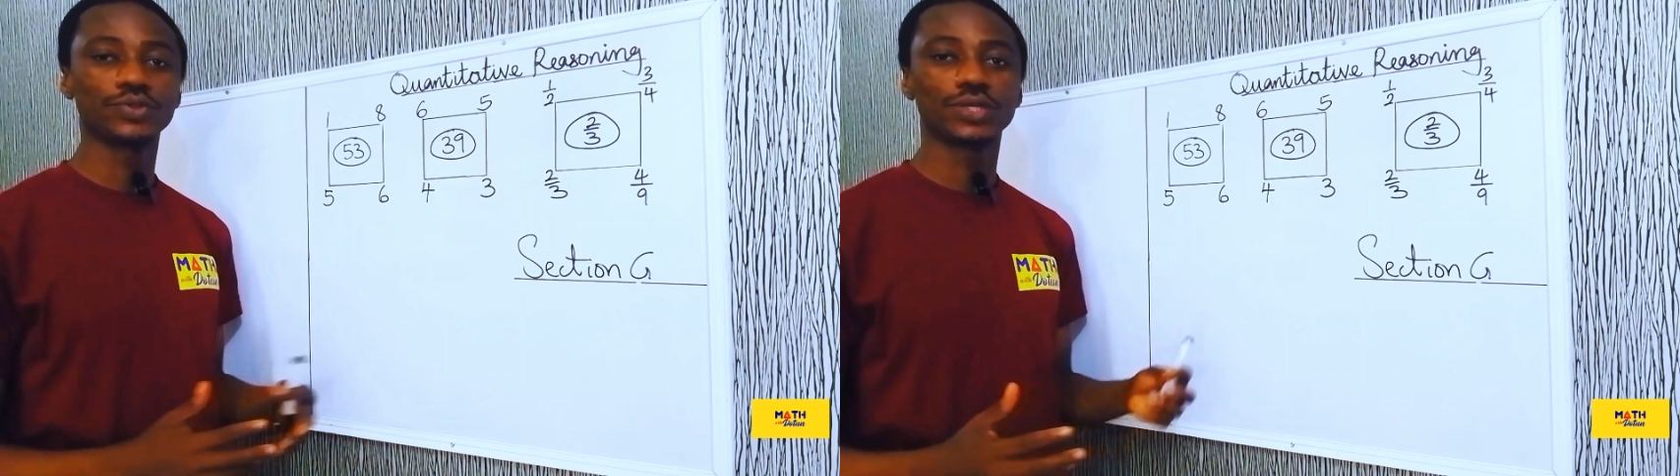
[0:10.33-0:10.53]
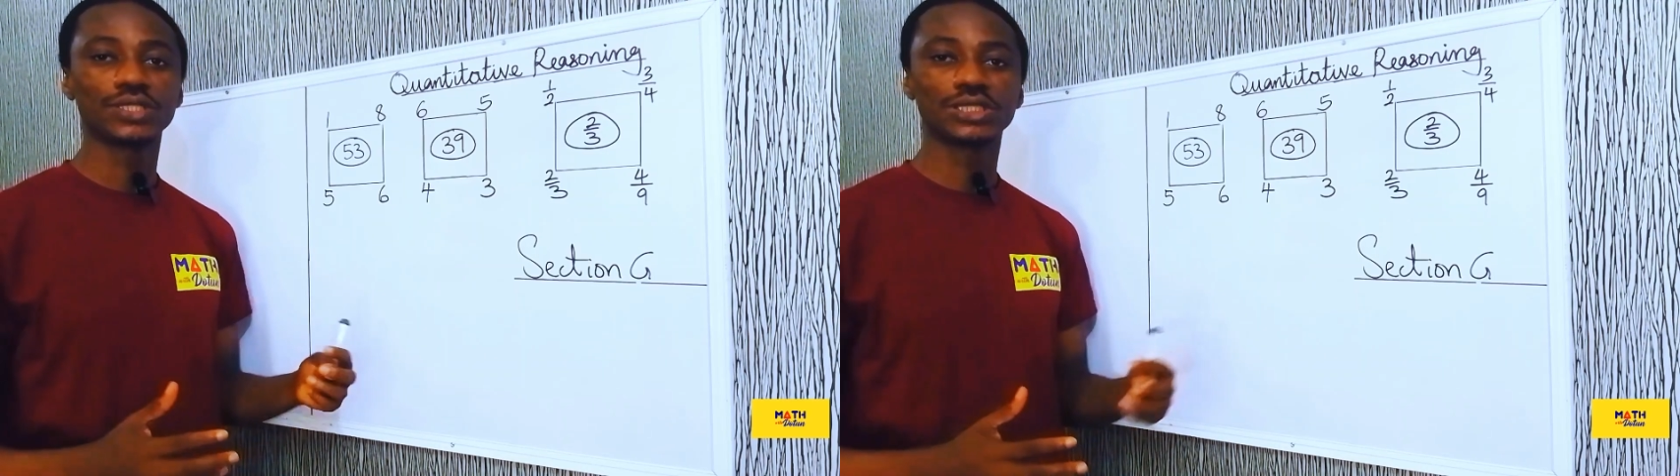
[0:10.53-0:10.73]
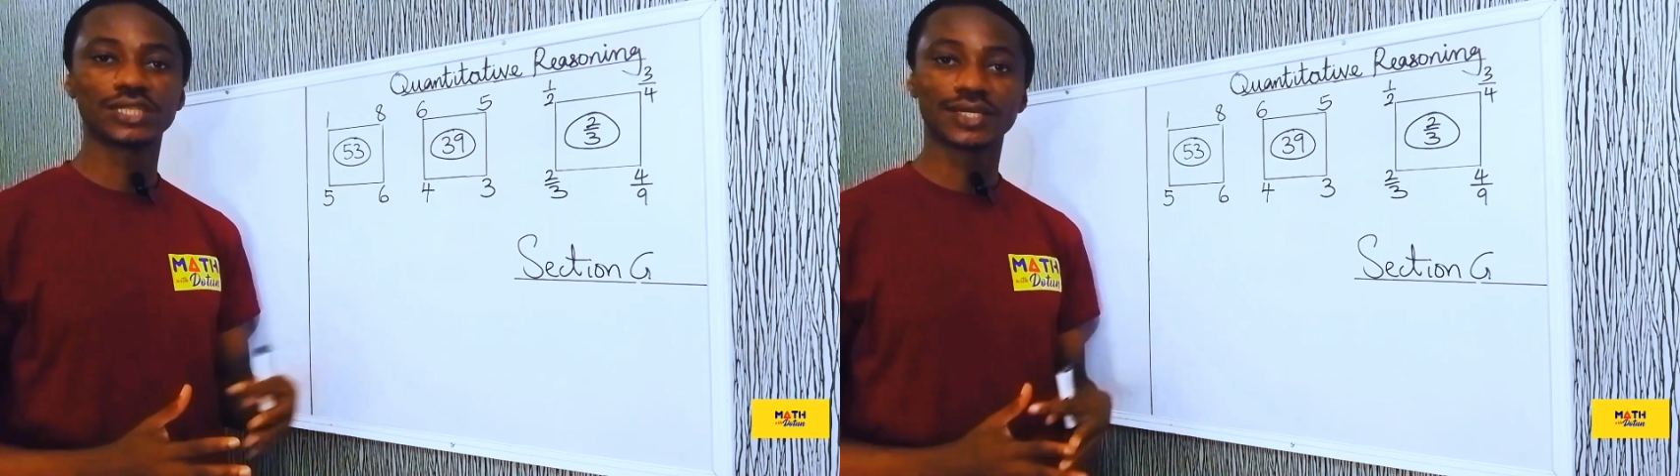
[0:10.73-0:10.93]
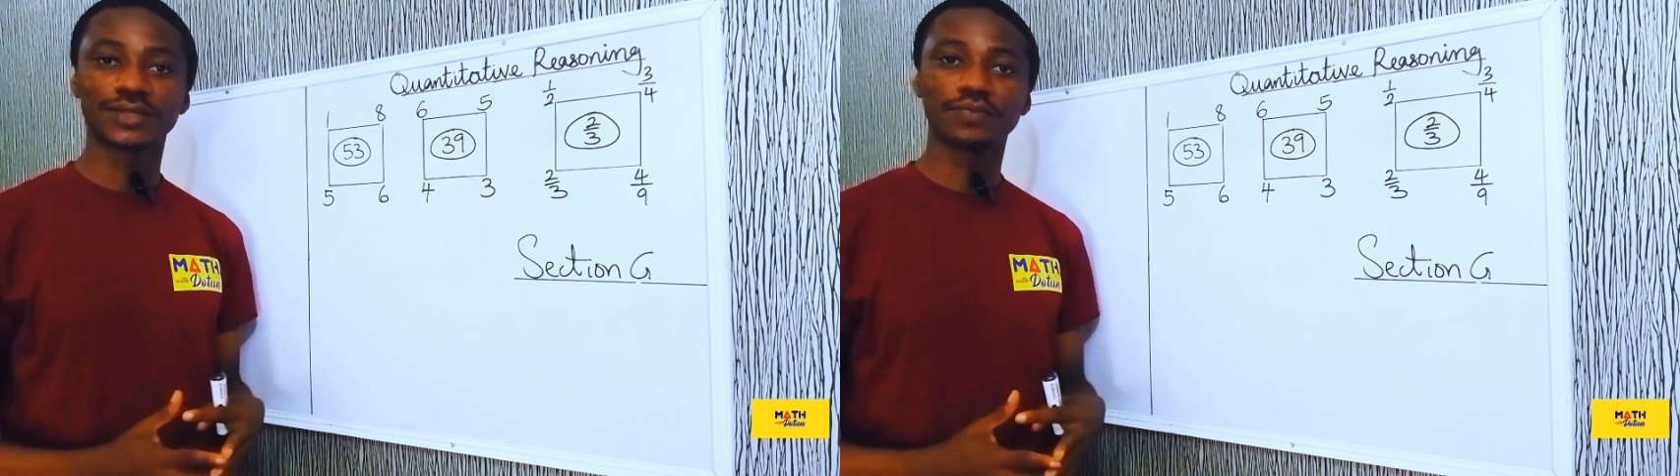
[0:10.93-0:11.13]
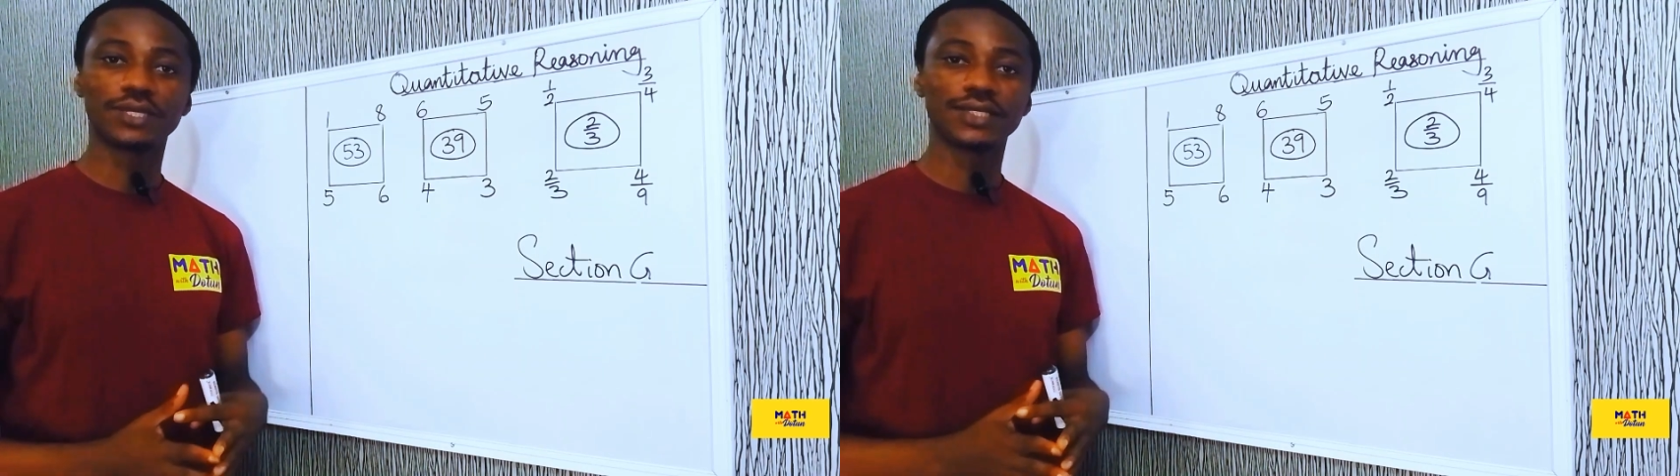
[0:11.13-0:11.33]
do it to check
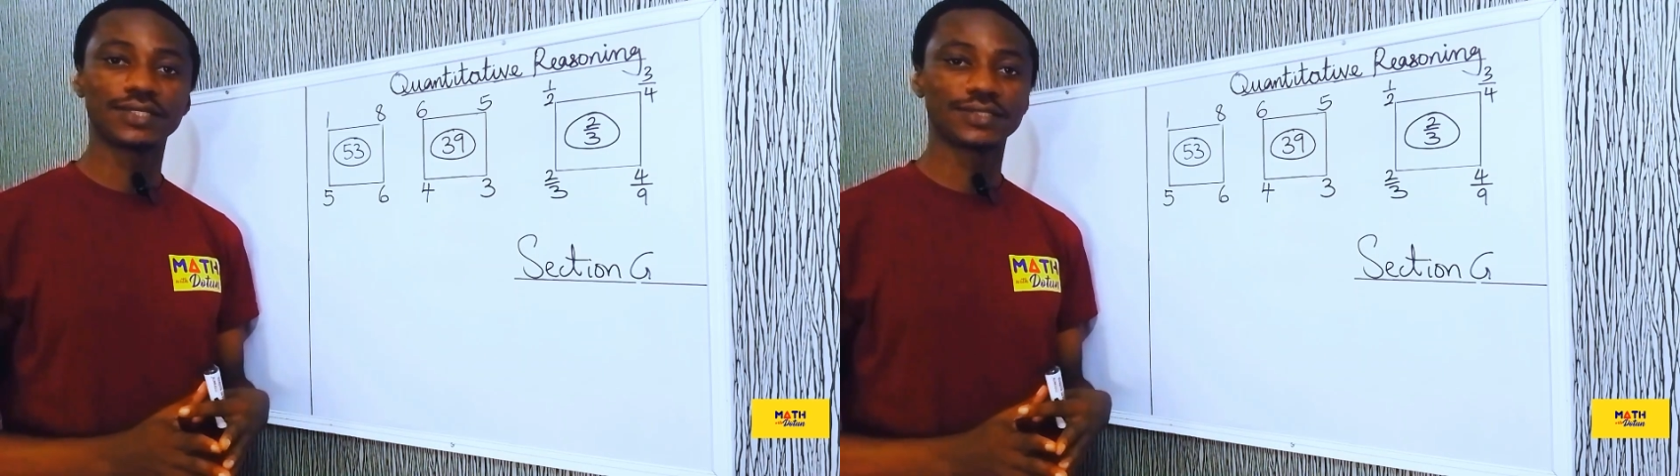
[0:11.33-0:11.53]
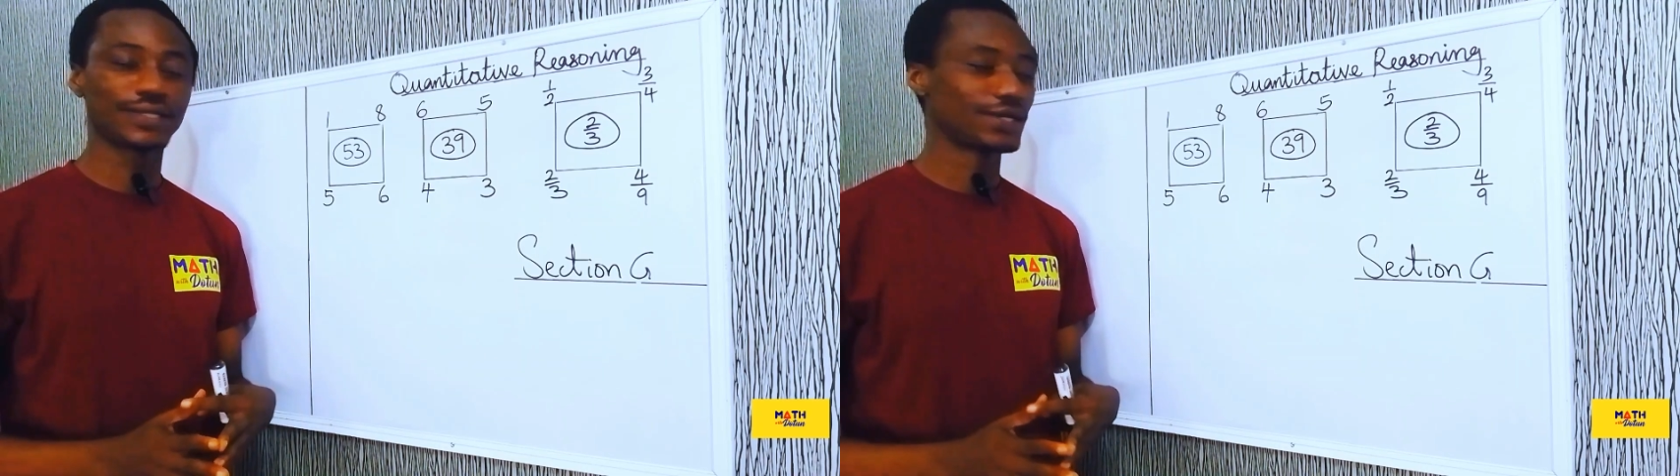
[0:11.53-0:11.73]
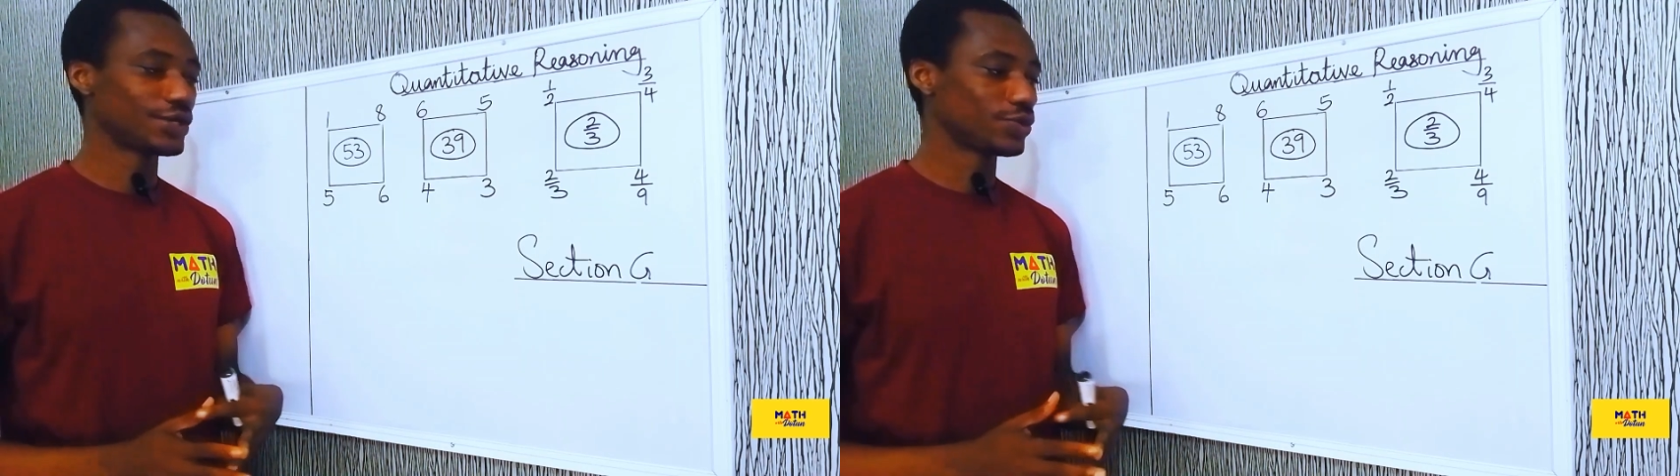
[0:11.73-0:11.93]
the playlist.